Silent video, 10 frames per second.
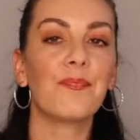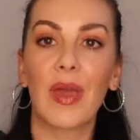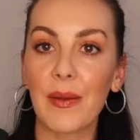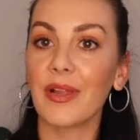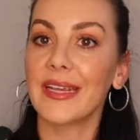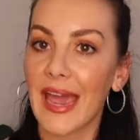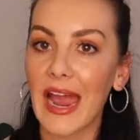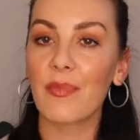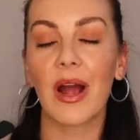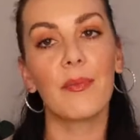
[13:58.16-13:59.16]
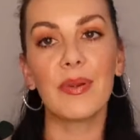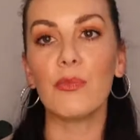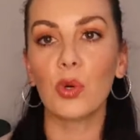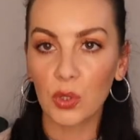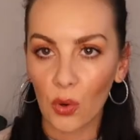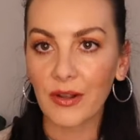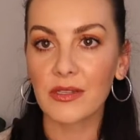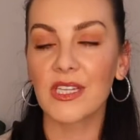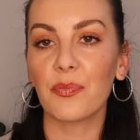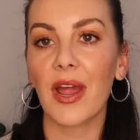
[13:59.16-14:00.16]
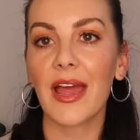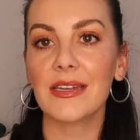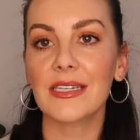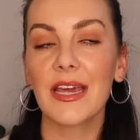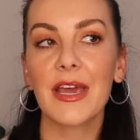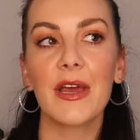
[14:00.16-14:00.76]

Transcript: people in Canberra are a bit more loyal to the brand.